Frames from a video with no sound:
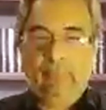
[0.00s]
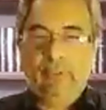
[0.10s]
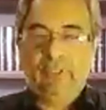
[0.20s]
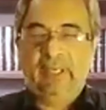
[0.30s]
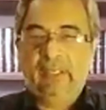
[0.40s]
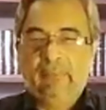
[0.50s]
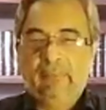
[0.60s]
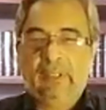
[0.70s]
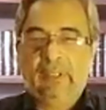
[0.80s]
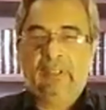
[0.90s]
It was like
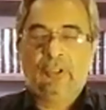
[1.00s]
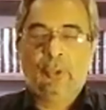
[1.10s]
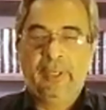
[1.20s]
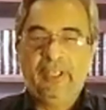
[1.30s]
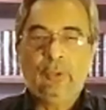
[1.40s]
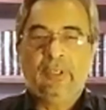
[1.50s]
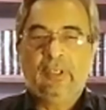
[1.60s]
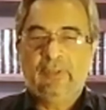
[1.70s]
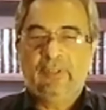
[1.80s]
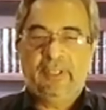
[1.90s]
going to a
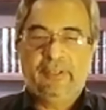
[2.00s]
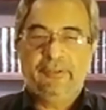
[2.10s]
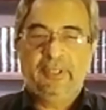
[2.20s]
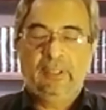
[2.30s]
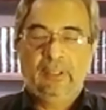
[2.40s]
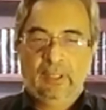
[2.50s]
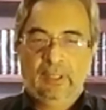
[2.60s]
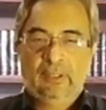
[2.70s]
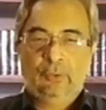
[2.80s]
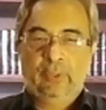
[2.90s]
different territory
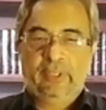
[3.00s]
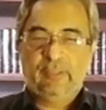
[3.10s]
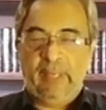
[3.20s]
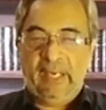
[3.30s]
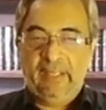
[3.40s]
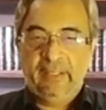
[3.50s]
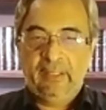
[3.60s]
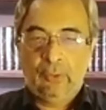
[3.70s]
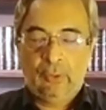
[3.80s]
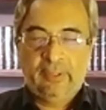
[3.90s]
to expand
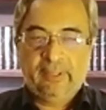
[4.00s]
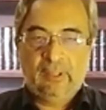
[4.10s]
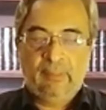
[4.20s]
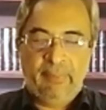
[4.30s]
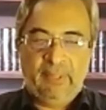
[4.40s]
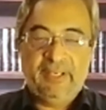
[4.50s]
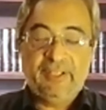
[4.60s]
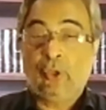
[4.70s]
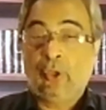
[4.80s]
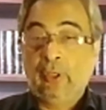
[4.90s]
their own
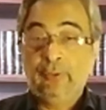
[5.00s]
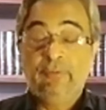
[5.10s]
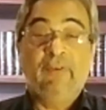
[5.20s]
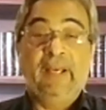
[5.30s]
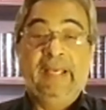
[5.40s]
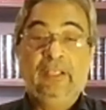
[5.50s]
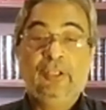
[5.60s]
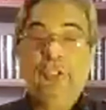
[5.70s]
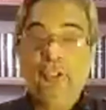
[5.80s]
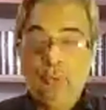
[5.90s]
empires or to
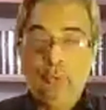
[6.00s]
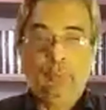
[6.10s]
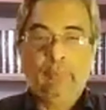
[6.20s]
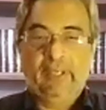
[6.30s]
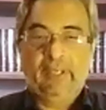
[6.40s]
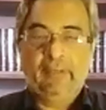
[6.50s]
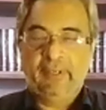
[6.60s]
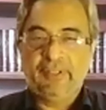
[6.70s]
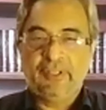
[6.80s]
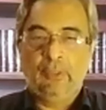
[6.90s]
find new
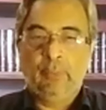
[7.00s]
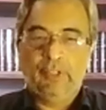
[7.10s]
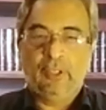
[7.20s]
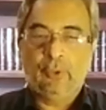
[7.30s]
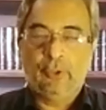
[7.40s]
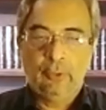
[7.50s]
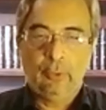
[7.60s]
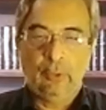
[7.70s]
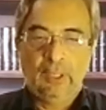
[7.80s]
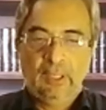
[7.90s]
areas in which they could
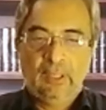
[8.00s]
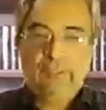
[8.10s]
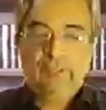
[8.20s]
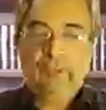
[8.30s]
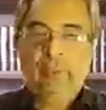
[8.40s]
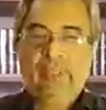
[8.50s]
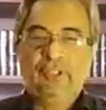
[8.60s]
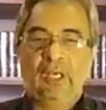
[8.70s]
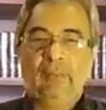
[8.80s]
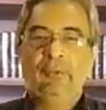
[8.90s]
rule. So when
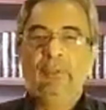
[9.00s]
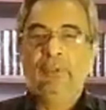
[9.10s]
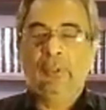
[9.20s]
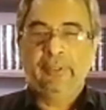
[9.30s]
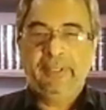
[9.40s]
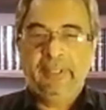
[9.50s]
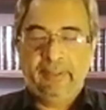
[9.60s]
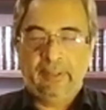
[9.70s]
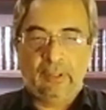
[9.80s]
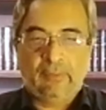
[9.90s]
Shahabuddin
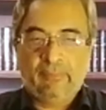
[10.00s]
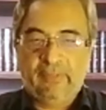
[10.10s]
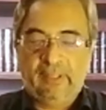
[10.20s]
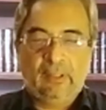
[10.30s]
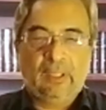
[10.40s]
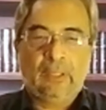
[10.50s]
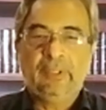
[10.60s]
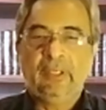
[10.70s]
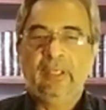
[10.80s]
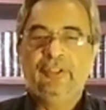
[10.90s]
Ghori or when
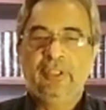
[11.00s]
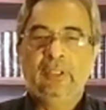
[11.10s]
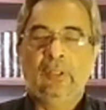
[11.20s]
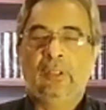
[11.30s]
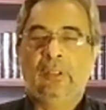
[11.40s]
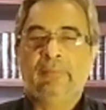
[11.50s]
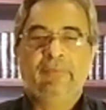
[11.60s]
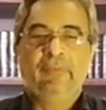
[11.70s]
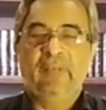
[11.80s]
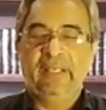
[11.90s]
Alauddin Khilji, or
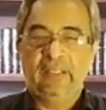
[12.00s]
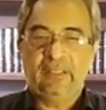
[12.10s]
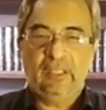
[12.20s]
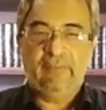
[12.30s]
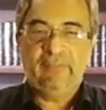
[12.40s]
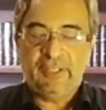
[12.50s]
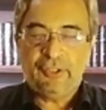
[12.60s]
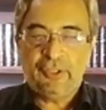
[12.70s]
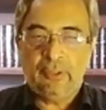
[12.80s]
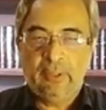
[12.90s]
we find the slave
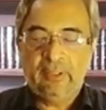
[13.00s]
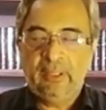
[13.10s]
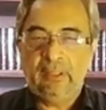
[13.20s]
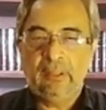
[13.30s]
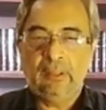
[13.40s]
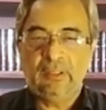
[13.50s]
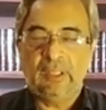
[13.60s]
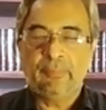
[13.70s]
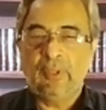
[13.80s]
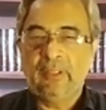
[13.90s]
dynasty ruling the
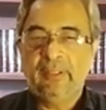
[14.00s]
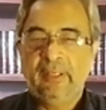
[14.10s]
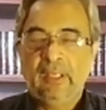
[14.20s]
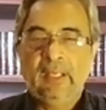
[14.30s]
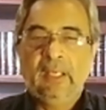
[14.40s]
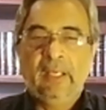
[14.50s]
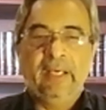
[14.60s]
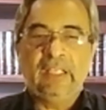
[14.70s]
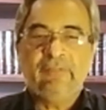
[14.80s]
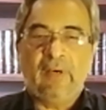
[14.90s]
subcontinent,
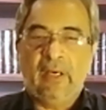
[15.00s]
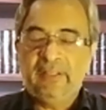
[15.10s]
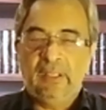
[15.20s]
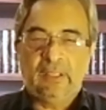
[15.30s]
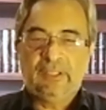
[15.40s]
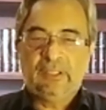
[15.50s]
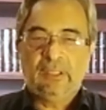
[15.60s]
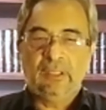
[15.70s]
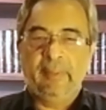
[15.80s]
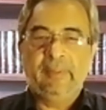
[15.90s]
as far as they are
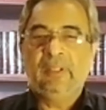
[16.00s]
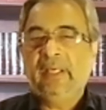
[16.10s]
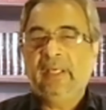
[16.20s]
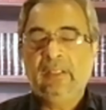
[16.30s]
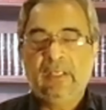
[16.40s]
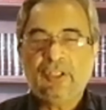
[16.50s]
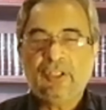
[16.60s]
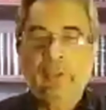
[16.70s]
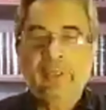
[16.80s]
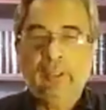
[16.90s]
concerned, I mean, they did
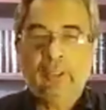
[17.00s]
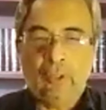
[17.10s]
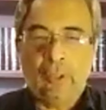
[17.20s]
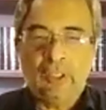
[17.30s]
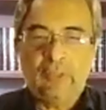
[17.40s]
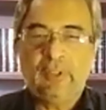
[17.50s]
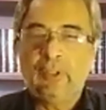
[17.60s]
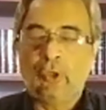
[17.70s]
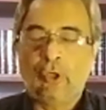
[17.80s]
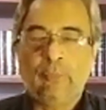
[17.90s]
so in accordance with the
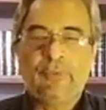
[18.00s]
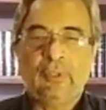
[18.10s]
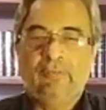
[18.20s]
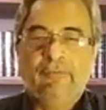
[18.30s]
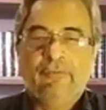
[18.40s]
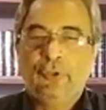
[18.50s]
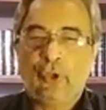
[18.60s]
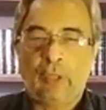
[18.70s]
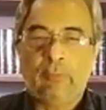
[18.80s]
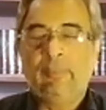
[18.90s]
norms of
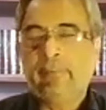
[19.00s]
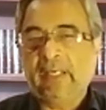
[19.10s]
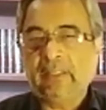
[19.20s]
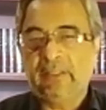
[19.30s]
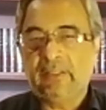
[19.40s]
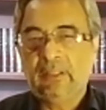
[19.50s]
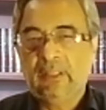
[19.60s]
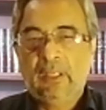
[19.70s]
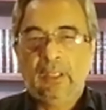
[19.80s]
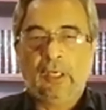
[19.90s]
normal practice
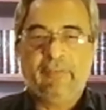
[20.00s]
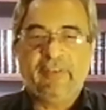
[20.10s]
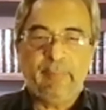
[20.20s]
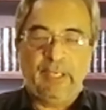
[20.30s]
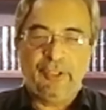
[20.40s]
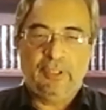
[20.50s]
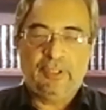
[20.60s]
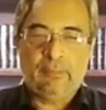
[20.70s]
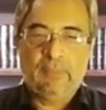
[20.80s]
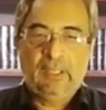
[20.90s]
of
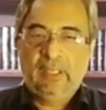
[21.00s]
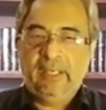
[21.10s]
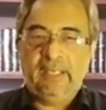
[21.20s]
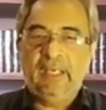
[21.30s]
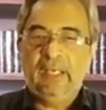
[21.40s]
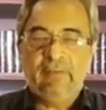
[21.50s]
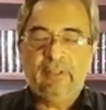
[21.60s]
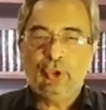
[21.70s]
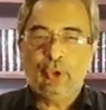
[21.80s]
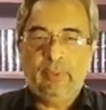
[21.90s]
expansionism. It
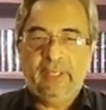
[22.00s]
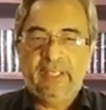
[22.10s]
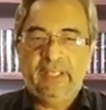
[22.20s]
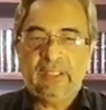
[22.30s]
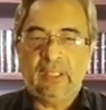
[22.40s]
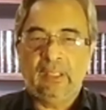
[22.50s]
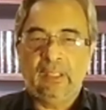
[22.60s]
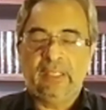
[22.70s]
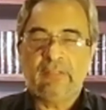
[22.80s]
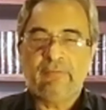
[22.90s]
never took place
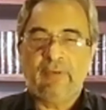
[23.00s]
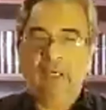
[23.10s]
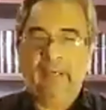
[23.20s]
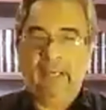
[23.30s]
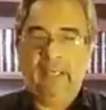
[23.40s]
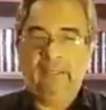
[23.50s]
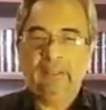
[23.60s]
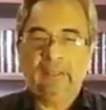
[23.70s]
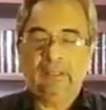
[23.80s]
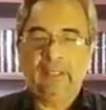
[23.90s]
as far
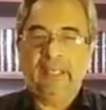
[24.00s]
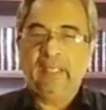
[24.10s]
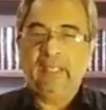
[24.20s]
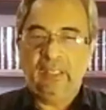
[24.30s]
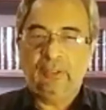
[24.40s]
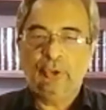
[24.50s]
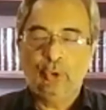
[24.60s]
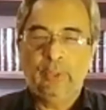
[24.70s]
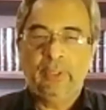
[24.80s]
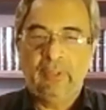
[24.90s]
as anything to
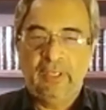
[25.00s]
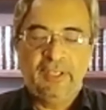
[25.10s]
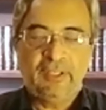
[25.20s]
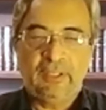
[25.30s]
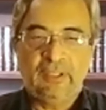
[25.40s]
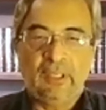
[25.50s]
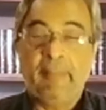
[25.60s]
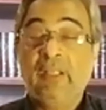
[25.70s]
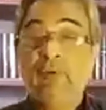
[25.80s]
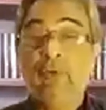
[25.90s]
do with religion is concerned. I
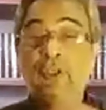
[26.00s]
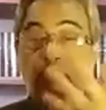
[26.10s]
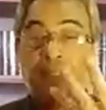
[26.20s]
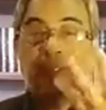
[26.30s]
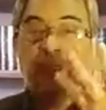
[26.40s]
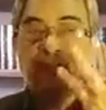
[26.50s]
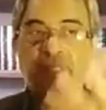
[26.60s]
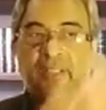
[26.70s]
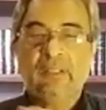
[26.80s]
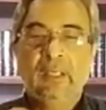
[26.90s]
mean, they were not doing
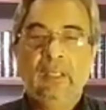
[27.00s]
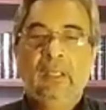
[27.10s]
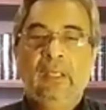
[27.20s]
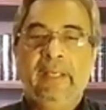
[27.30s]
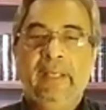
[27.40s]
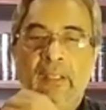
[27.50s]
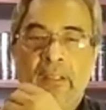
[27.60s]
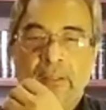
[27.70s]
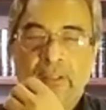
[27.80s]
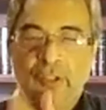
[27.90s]
this
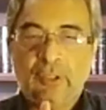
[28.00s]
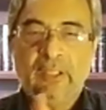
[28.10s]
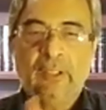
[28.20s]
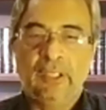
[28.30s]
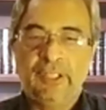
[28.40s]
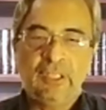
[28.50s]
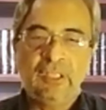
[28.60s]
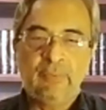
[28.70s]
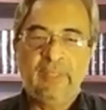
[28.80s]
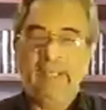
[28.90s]
in
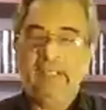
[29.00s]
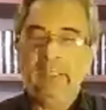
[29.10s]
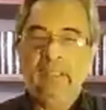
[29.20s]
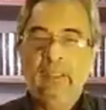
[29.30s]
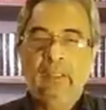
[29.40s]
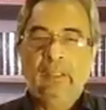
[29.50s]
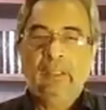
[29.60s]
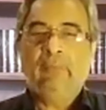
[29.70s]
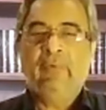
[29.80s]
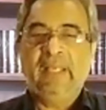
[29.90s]
consonance with any
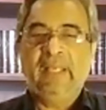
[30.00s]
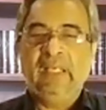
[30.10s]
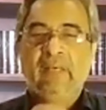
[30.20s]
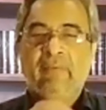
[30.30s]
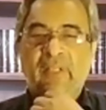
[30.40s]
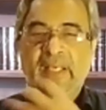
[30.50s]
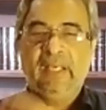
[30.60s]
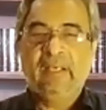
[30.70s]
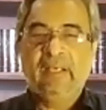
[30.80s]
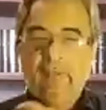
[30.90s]

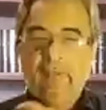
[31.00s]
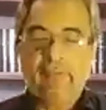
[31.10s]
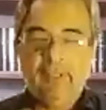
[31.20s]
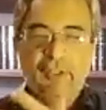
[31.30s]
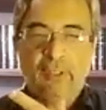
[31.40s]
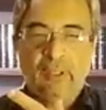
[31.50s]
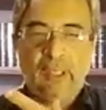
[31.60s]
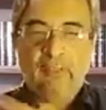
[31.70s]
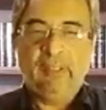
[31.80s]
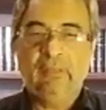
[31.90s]
directive of
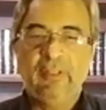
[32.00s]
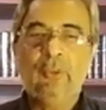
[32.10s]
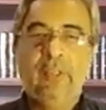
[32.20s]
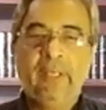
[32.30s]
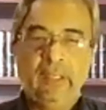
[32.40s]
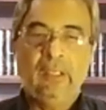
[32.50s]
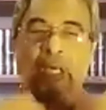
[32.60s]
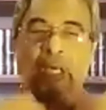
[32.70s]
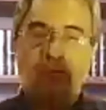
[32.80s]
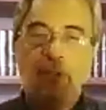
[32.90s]
religion. I mean, they were doing it
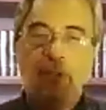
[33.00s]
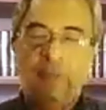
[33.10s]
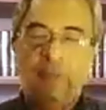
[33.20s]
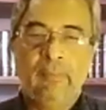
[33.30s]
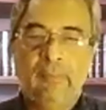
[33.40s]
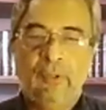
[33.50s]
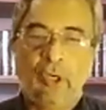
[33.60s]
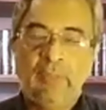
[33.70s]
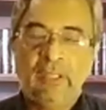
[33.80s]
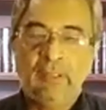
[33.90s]
out of a
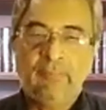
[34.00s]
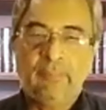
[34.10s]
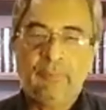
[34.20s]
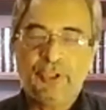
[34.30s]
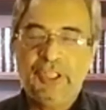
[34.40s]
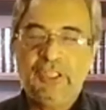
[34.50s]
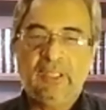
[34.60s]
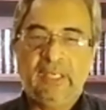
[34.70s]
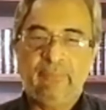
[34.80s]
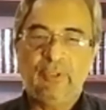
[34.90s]
normal procedure
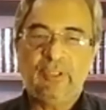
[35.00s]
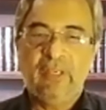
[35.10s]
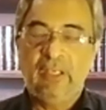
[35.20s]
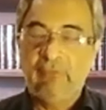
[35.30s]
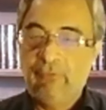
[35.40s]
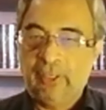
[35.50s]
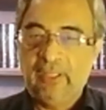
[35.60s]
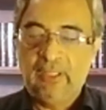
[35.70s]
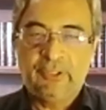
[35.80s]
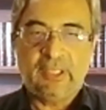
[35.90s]
that was in
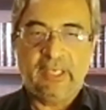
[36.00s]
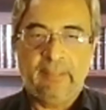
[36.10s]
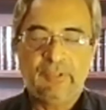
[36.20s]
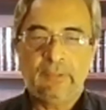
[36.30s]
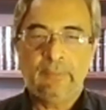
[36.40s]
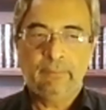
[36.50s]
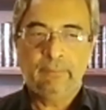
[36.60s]
vogue in those times.